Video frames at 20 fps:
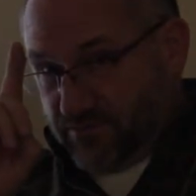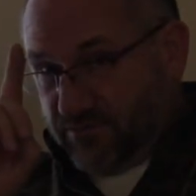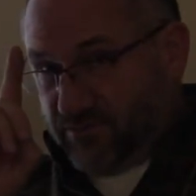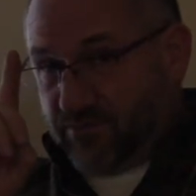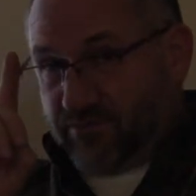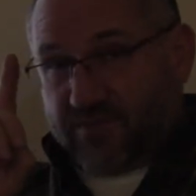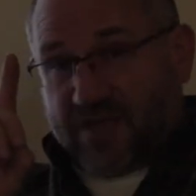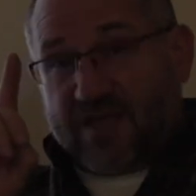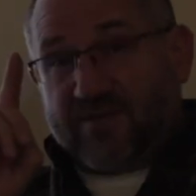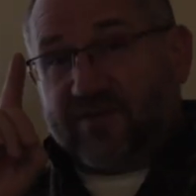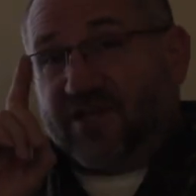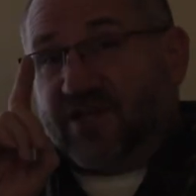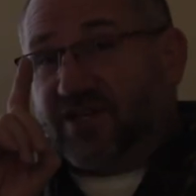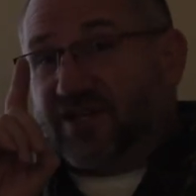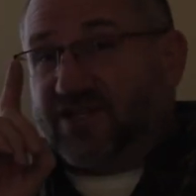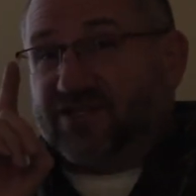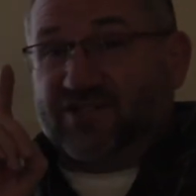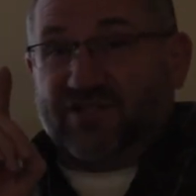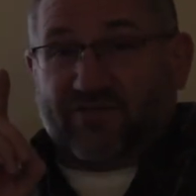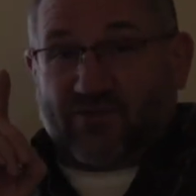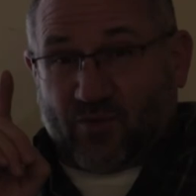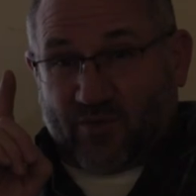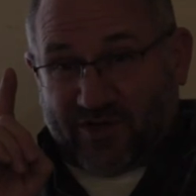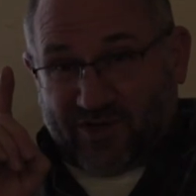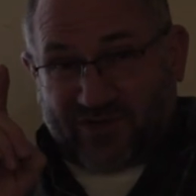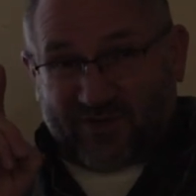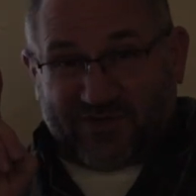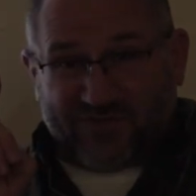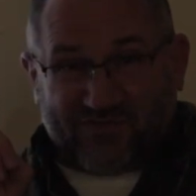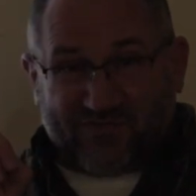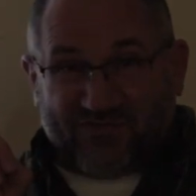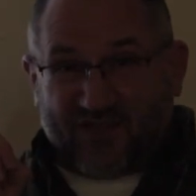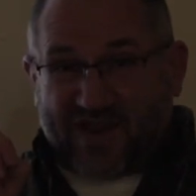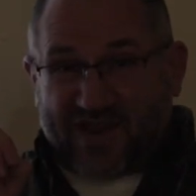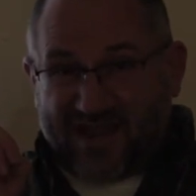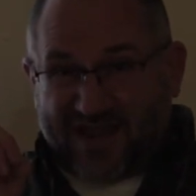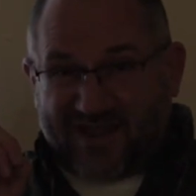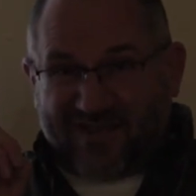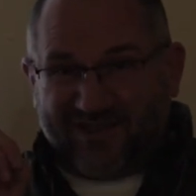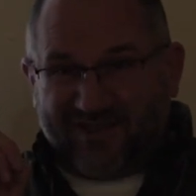Maybe it is if the window is
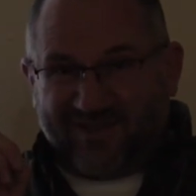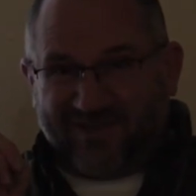free.